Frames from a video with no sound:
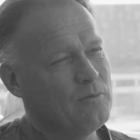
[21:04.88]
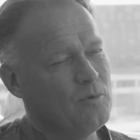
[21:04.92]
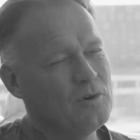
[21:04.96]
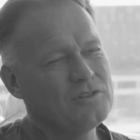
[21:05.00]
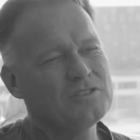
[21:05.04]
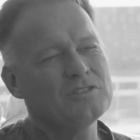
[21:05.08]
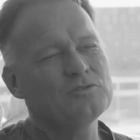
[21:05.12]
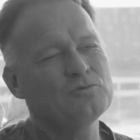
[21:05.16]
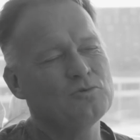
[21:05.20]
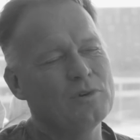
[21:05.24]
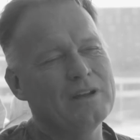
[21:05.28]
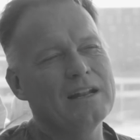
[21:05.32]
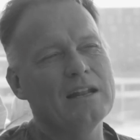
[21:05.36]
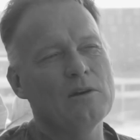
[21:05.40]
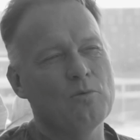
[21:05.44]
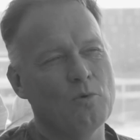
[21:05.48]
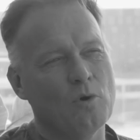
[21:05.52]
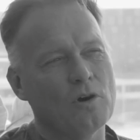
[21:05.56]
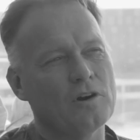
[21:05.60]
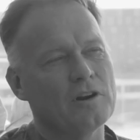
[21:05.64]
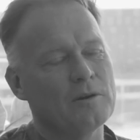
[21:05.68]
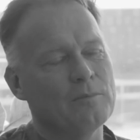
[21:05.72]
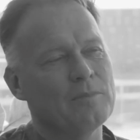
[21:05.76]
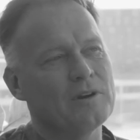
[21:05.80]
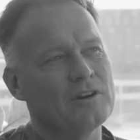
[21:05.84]
wasn't really
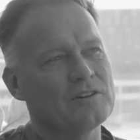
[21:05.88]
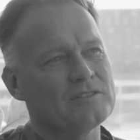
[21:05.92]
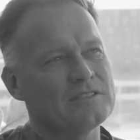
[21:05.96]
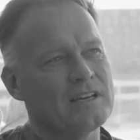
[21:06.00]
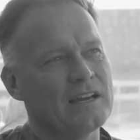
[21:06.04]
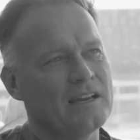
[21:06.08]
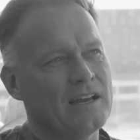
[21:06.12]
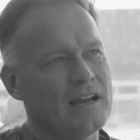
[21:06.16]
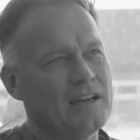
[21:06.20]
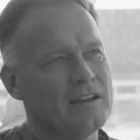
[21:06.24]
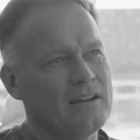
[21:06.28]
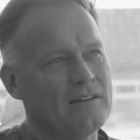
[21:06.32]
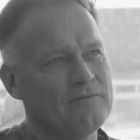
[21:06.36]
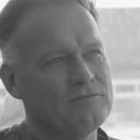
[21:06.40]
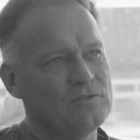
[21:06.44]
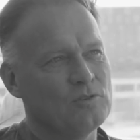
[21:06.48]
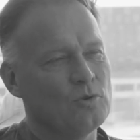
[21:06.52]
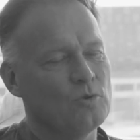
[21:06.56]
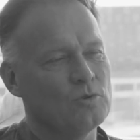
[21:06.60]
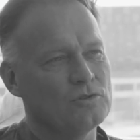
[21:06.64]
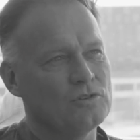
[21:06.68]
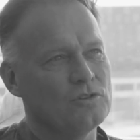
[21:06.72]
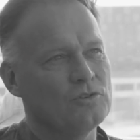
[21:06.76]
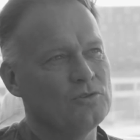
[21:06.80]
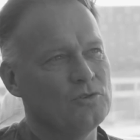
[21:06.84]
worried because I've
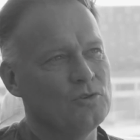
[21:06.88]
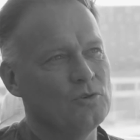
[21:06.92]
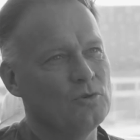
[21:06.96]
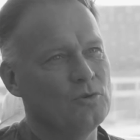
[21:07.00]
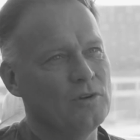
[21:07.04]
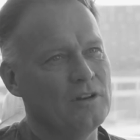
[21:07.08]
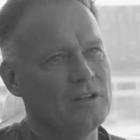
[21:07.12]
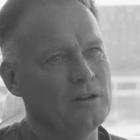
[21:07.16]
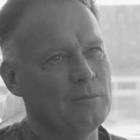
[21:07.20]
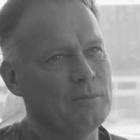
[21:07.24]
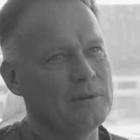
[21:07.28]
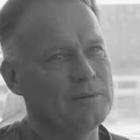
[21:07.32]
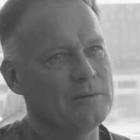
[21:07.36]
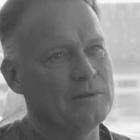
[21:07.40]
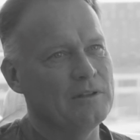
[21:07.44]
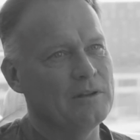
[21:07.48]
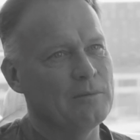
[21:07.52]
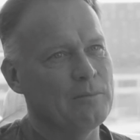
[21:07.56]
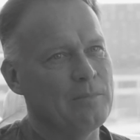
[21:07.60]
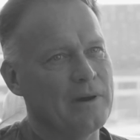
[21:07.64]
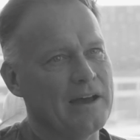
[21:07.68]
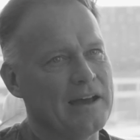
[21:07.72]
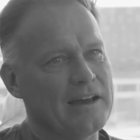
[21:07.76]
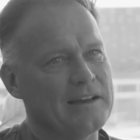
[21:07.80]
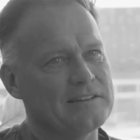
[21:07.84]
talked to you a little bit in the
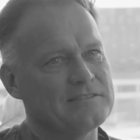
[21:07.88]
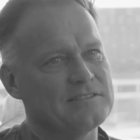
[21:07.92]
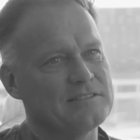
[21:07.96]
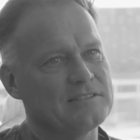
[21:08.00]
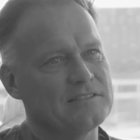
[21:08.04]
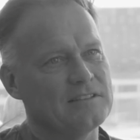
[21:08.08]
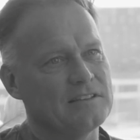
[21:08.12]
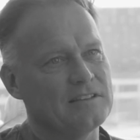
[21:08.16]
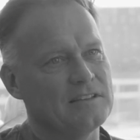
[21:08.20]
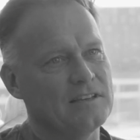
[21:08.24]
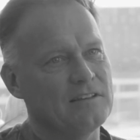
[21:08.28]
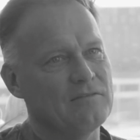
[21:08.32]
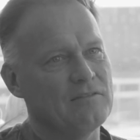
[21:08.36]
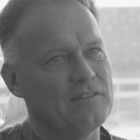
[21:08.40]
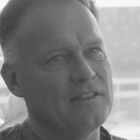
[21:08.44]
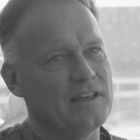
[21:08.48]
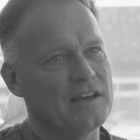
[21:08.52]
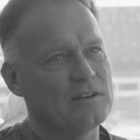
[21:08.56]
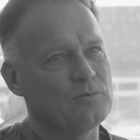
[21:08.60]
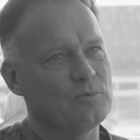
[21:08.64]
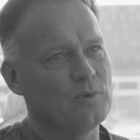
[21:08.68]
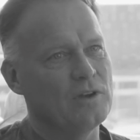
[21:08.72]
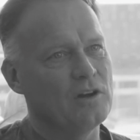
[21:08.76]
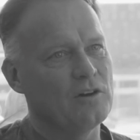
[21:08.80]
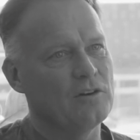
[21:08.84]
past, given
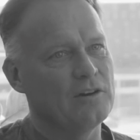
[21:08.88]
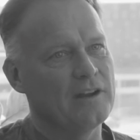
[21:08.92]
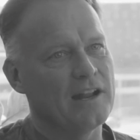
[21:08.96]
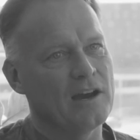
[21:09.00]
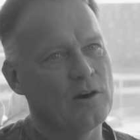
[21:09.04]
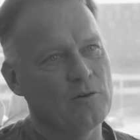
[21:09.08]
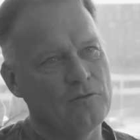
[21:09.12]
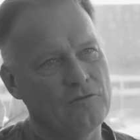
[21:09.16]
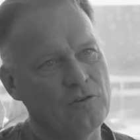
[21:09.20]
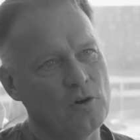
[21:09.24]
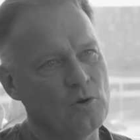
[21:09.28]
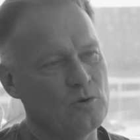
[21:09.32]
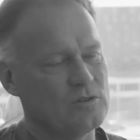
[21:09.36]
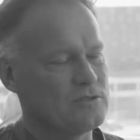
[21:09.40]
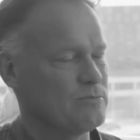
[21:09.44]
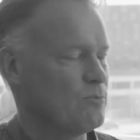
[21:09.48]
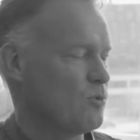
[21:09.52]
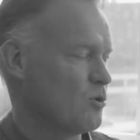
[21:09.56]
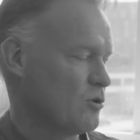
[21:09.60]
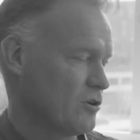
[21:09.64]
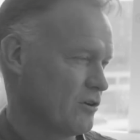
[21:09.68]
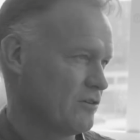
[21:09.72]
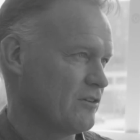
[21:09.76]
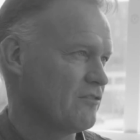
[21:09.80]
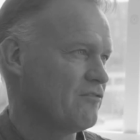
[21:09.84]
that we are now focused
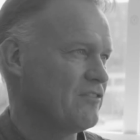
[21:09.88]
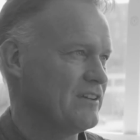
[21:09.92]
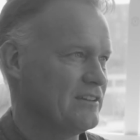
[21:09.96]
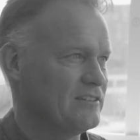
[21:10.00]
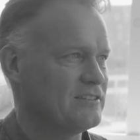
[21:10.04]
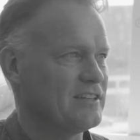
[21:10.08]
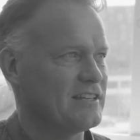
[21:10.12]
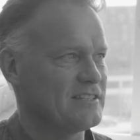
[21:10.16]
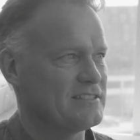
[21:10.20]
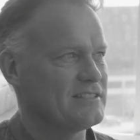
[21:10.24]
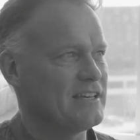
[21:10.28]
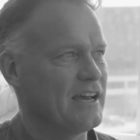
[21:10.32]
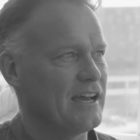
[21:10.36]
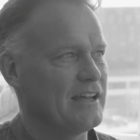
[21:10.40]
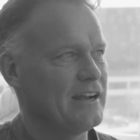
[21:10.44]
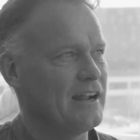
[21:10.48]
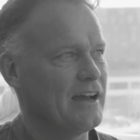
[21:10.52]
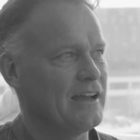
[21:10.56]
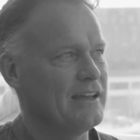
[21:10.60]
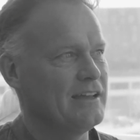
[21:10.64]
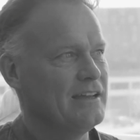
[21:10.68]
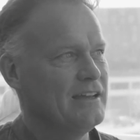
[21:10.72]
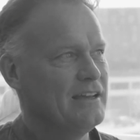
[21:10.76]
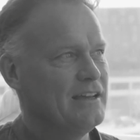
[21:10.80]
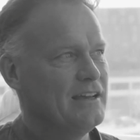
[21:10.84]
more on the fintech side.
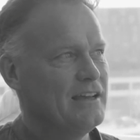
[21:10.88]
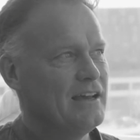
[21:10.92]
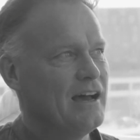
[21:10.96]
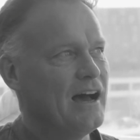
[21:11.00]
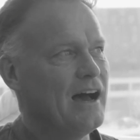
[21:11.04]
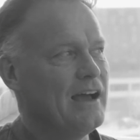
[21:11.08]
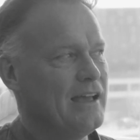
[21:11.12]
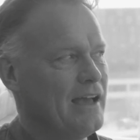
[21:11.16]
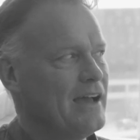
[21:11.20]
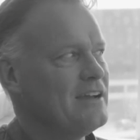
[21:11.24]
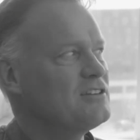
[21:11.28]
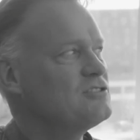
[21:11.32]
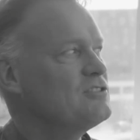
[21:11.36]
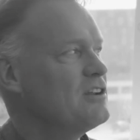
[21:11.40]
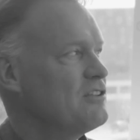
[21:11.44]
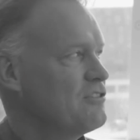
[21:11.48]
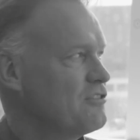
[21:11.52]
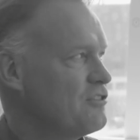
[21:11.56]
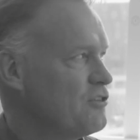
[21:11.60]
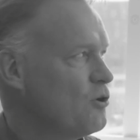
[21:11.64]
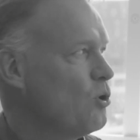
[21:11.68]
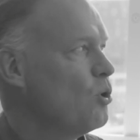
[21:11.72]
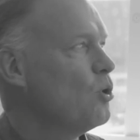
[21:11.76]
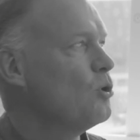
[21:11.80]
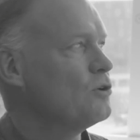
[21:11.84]
I actually
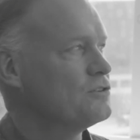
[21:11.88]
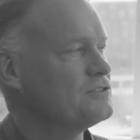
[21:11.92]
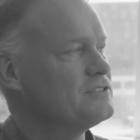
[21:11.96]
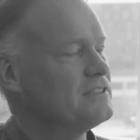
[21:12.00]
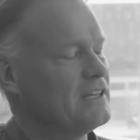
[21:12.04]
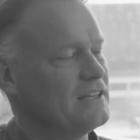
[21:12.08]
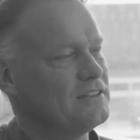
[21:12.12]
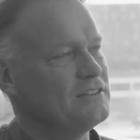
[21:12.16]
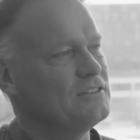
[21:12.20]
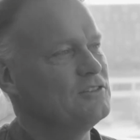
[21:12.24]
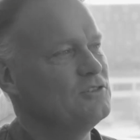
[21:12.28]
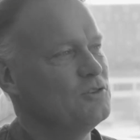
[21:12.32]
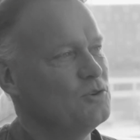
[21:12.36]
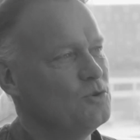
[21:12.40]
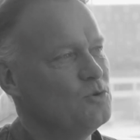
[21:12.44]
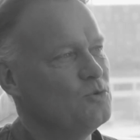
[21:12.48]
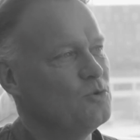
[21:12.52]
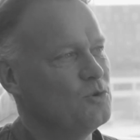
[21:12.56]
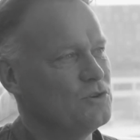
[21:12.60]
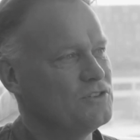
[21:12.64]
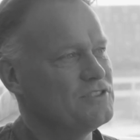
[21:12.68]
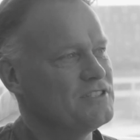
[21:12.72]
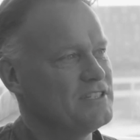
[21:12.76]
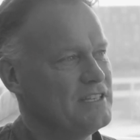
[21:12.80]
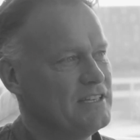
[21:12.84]
thought that you
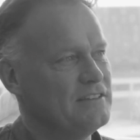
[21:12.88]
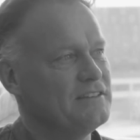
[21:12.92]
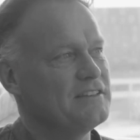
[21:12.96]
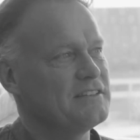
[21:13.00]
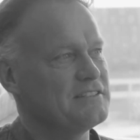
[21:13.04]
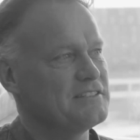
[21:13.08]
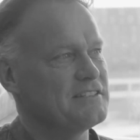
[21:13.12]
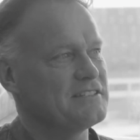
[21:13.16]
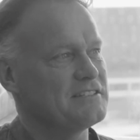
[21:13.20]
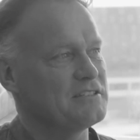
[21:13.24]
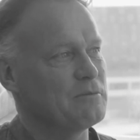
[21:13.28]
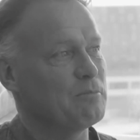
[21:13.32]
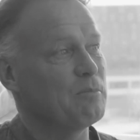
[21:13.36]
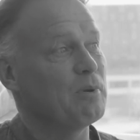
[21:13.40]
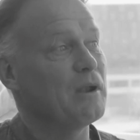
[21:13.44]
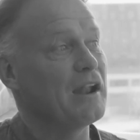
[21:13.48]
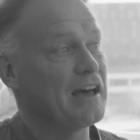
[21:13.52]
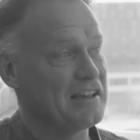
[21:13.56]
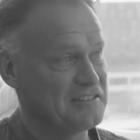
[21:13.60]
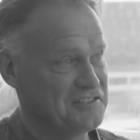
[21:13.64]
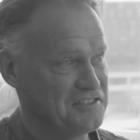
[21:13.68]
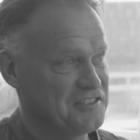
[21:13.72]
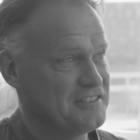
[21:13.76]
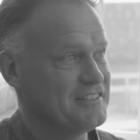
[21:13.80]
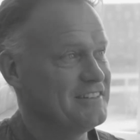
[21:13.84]
would see this as a
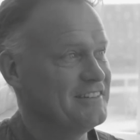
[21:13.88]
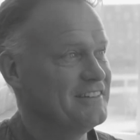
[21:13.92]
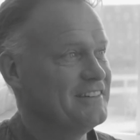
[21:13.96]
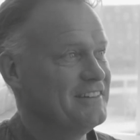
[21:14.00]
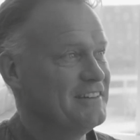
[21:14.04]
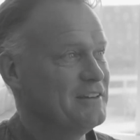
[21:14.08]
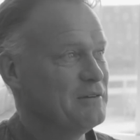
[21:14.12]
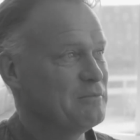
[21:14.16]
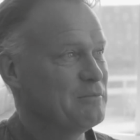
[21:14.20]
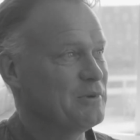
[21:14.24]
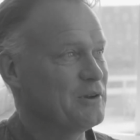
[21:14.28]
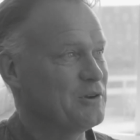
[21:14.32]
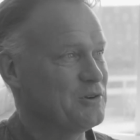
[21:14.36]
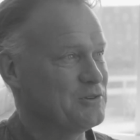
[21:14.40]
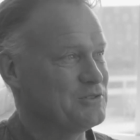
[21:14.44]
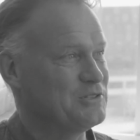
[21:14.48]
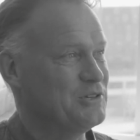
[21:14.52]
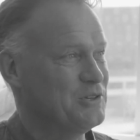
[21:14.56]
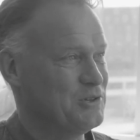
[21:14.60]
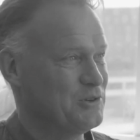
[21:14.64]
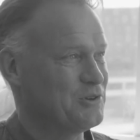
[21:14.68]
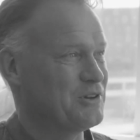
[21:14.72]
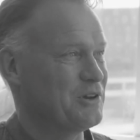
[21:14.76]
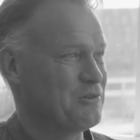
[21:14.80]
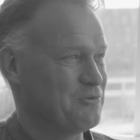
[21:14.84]
plus,
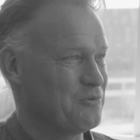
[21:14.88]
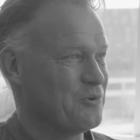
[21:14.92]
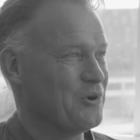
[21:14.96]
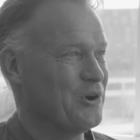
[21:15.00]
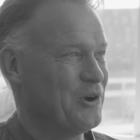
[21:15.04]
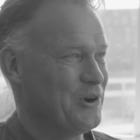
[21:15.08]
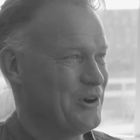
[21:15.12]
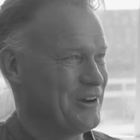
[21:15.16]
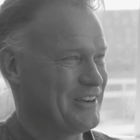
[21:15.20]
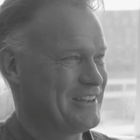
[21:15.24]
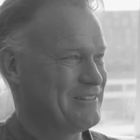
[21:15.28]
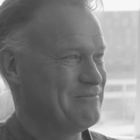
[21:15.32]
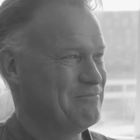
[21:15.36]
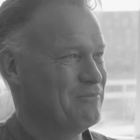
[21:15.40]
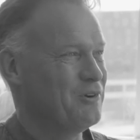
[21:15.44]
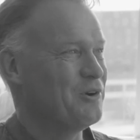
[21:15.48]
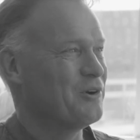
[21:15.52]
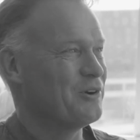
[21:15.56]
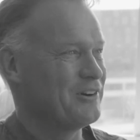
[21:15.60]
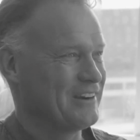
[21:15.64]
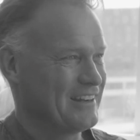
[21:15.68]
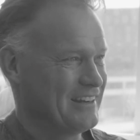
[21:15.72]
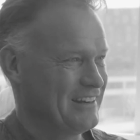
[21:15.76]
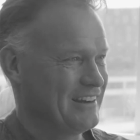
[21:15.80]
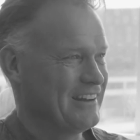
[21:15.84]
because you can work
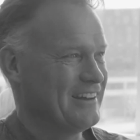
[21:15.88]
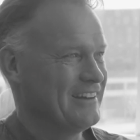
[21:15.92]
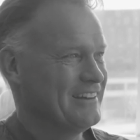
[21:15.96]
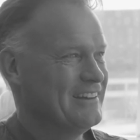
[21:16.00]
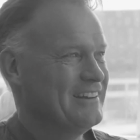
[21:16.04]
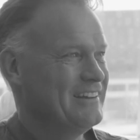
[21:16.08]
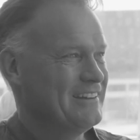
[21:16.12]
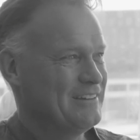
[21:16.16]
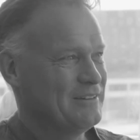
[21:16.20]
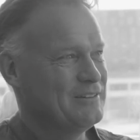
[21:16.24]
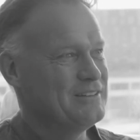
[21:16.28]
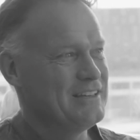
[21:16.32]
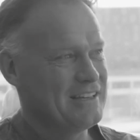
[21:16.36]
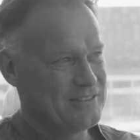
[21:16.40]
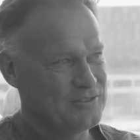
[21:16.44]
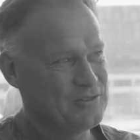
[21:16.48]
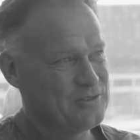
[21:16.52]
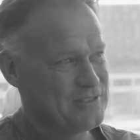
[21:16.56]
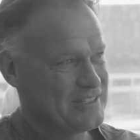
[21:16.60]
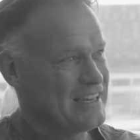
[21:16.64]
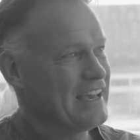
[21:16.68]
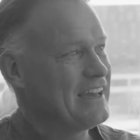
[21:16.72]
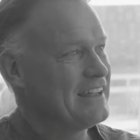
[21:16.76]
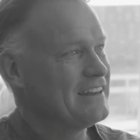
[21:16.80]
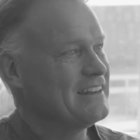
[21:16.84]
more in, as you
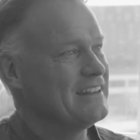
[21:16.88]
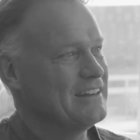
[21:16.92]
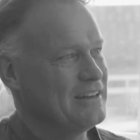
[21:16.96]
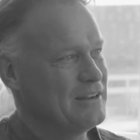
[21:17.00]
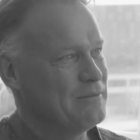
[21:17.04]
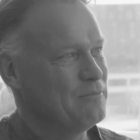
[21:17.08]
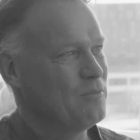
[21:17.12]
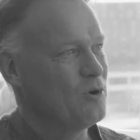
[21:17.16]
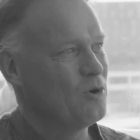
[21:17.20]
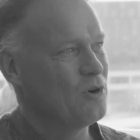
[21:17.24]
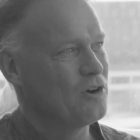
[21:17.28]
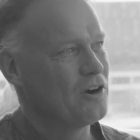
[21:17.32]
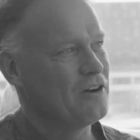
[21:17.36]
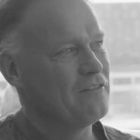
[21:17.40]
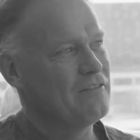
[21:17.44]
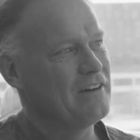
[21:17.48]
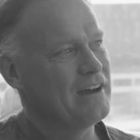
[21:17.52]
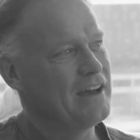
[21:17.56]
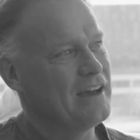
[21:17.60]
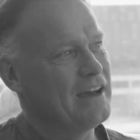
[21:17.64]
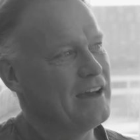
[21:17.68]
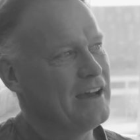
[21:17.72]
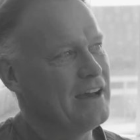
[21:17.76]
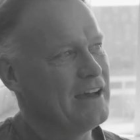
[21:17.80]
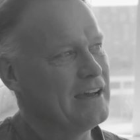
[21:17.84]
said, in a more of
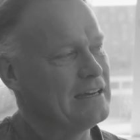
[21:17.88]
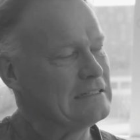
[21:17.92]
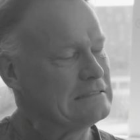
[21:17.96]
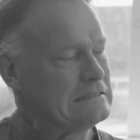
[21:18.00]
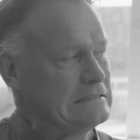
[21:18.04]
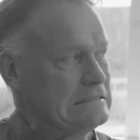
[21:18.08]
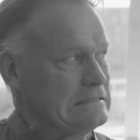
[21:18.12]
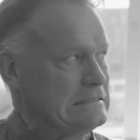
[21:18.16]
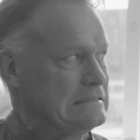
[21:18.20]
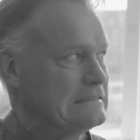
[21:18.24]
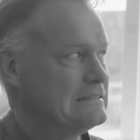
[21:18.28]
a